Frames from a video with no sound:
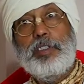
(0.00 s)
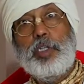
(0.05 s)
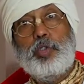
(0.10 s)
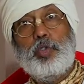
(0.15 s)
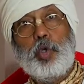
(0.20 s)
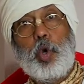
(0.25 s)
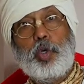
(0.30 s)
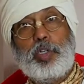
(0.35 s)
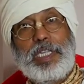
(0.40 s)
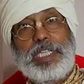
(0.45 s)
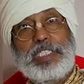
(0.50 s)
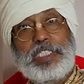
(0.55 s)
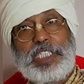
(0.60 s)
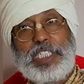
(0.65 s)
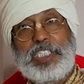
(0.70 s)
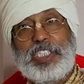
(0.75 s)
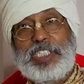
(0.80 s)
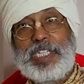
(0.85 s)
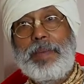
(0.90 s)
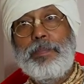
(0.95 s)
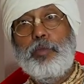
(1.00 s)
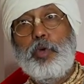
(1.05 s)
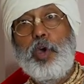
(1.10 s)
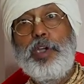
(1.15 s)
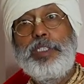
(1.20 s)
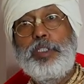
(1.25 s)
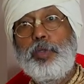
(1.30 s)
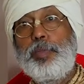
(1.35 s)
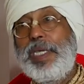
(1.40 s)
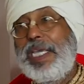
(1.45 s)
The total system
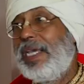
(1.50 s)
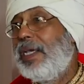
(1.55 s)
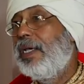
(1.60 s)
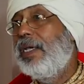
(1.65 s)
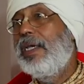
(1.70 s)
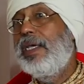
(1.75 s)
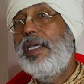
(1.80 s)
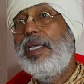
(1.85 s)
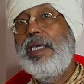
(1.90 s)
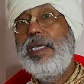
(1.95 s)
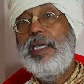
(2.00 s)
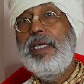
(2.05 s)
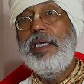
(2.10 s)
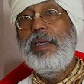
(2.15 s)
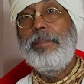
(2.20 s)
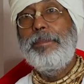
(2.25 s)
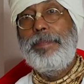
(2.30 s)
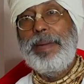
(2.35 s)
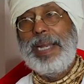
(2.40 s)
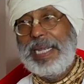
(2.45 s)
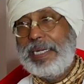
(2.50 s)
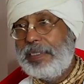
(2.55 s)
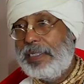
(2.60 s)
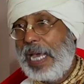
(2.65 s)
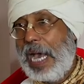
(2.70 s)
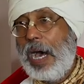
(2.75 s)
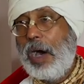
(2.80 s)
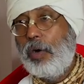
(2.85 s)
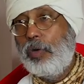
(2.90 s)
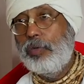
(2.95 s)
going to be break
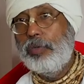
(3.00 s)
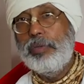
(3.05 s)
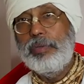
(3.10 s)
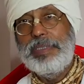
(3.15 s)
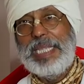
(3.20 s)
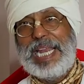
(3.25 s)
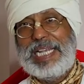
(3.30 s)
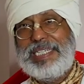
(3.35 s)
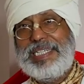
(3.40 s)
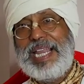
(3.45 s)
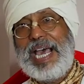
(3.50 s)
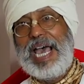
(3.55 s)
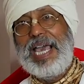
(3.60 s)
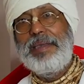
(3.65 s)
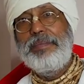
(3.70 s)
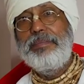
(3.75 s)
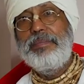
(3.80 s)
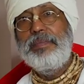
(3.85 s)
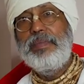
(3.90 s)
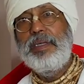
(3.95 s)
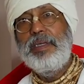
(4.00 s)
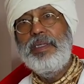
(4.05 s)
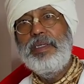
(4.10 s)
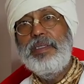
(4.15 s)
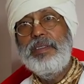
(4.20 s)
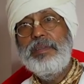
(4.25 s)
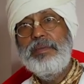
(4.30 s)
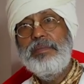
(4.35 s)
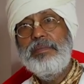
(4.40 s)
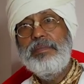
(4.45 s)
down. That time,
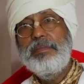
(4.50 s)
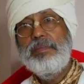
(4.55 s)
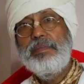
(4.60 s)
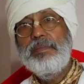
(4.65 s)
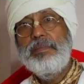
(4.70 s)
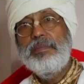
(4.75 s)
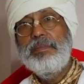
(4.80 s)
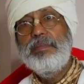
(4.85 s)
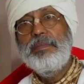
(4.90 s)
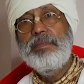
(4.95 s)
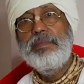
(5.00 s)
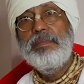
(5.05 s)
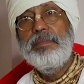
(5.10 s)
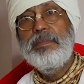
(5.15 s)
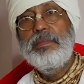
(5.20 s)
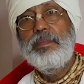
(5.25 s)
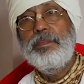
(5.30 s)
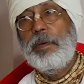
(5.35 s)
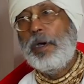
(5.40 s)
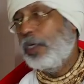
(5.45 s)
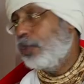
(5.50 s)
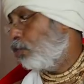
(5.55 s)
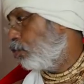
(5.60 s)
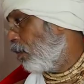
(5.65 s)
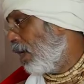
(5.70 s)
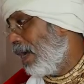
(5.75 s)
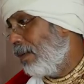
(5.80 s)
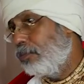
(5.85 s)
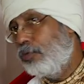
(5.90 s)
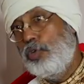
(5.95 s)

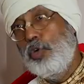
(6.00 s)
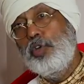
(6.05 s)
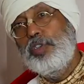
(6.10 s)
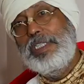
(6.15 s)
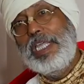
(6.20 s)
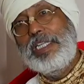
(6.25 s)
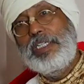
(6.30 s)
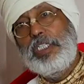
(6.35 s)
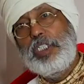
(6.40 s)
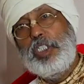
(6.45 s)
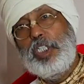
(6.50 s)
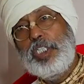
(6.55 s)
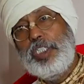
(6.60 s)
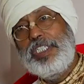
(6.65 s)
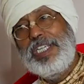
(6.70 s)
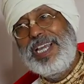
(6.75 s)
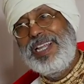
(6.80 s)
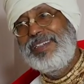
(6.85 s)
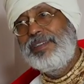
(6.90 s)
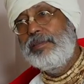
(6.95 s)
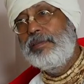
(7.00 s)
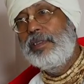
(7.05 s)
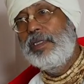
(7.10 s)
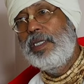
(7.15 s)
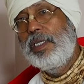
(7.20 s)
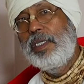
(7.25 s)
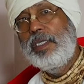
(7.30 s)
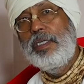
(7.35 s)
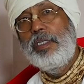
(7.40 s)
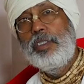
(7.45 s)
Parsuram took the decision
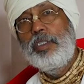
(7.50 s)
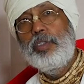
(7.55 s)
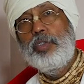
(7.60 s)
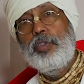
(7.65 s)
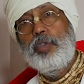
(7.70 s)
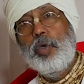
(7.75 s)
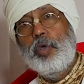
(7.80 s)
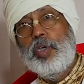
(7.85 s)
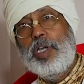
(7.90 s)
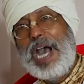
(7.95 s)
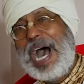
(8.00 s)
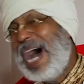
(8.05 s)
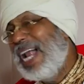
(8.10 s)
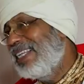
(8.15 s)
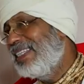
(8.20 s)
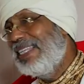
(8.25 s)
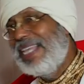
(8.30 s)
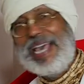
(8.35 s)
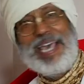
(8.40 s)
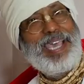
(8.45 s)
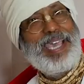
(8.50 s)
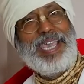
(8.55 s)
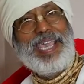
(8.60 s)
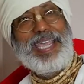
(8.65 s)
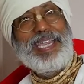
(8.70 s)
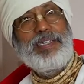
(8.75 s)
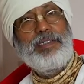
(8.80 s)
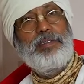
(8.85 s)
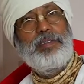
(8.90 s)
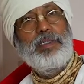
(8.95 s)
to cut the
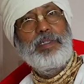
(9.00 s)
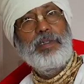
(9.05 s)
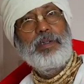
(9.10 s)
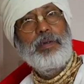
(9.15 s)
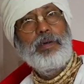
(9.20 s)
head.